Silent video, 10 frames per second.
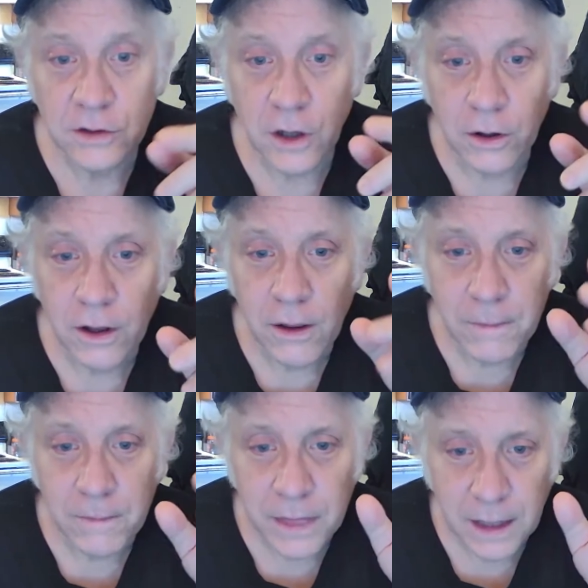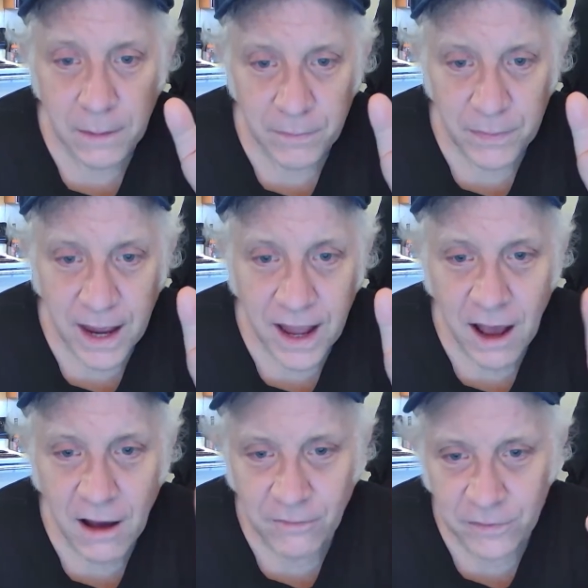So
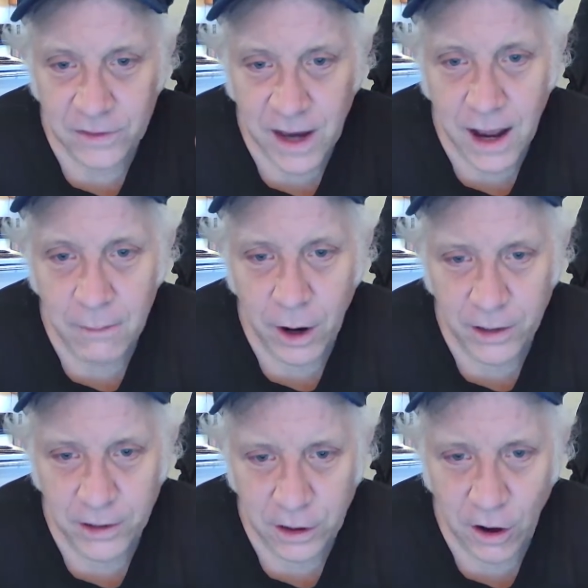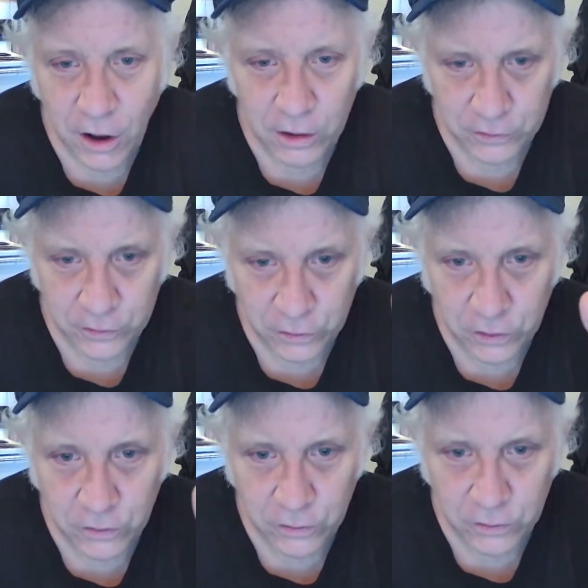they have Diamond de
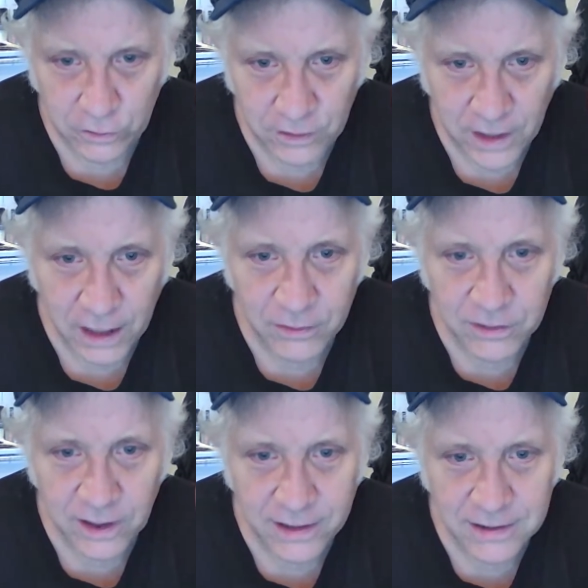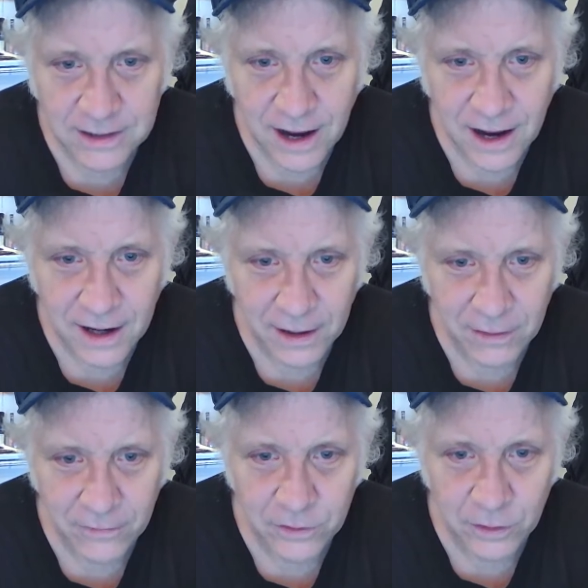Gaulle's namesake,
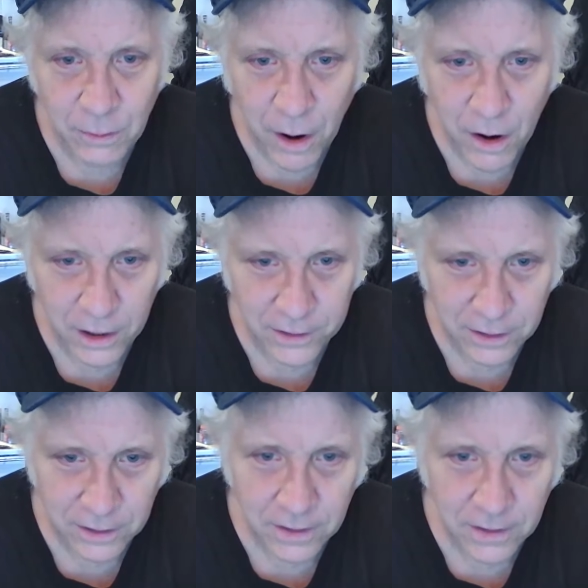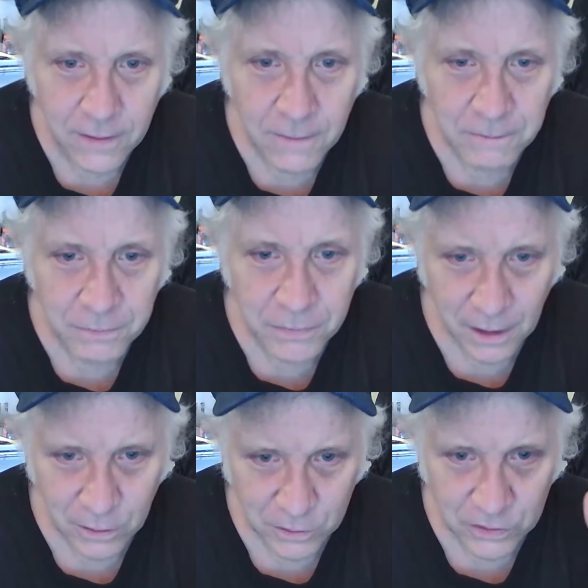Dio Durmond,
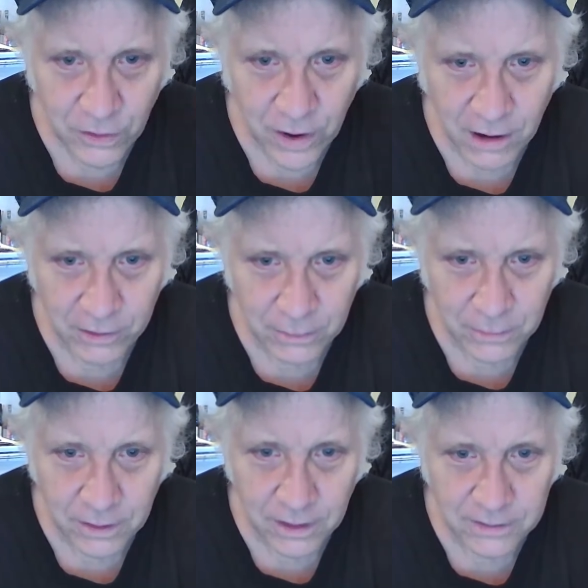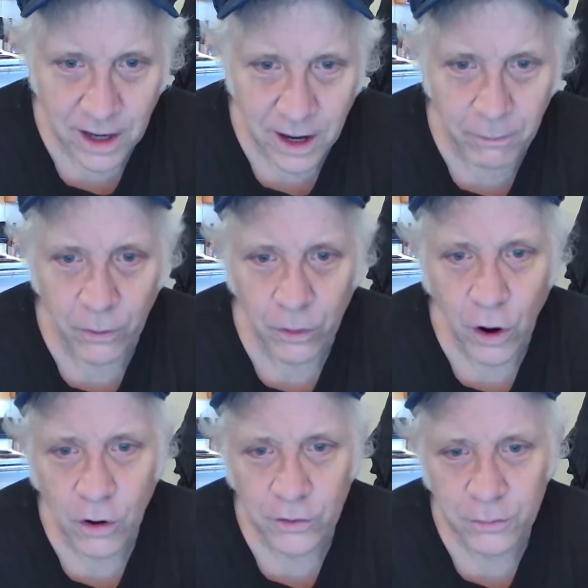this crowd in the
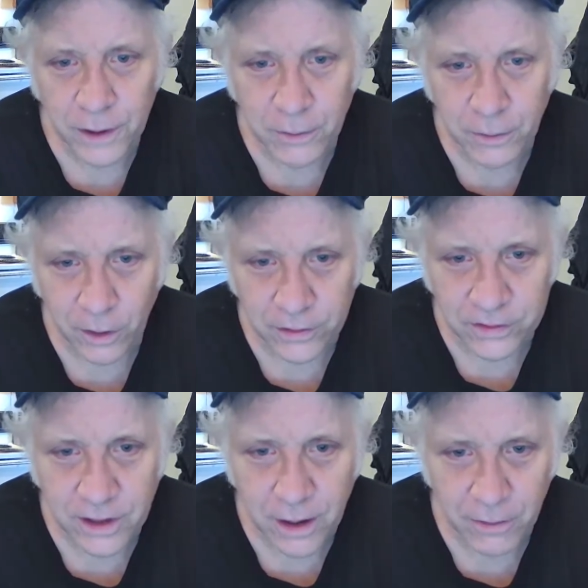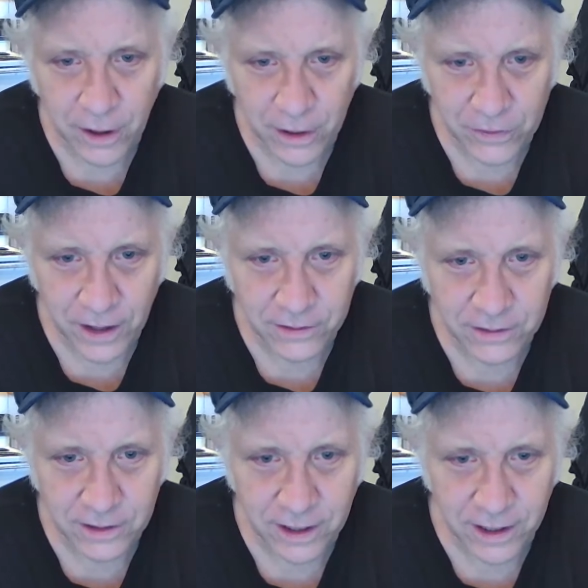temple calls me on December 8th,
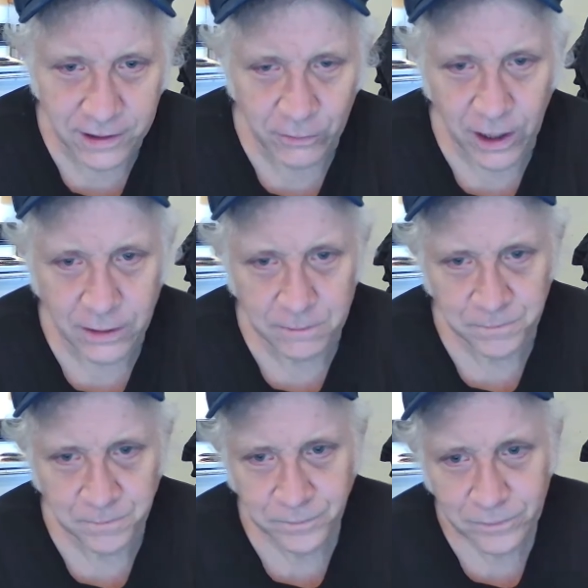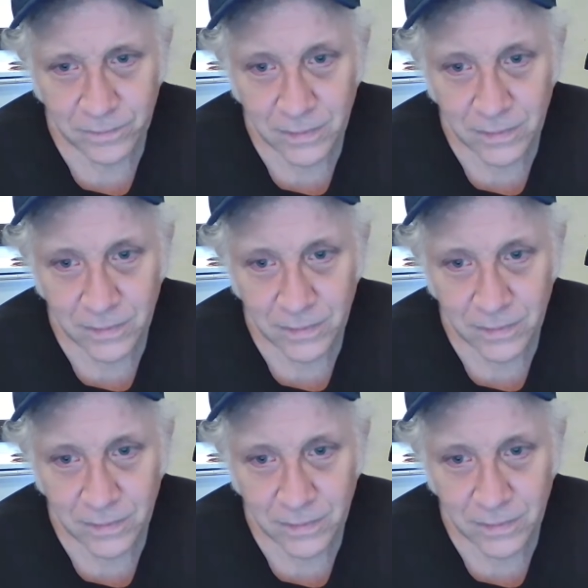1980, right?